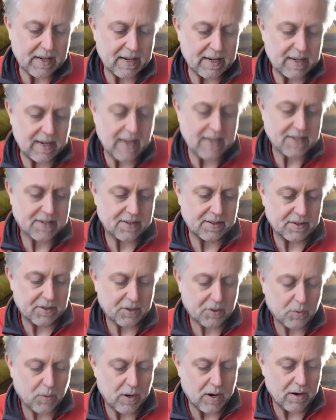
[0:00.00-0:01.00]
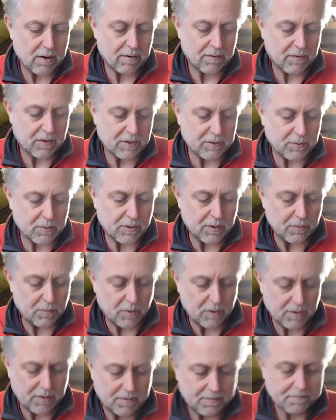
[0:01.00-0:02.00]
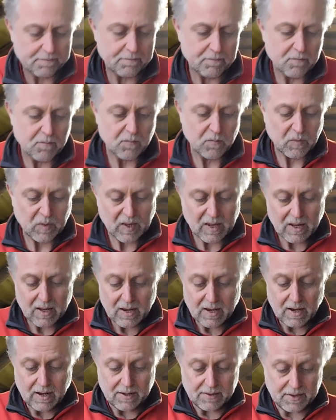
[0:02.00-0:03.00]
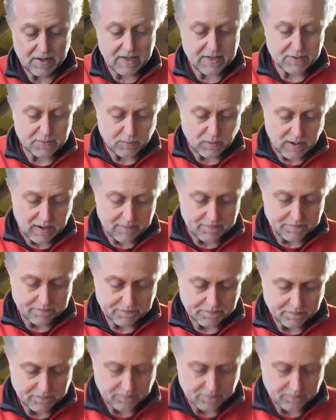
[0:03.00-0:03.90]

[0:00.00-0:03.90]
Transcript: it less than square if that's what you want. And this one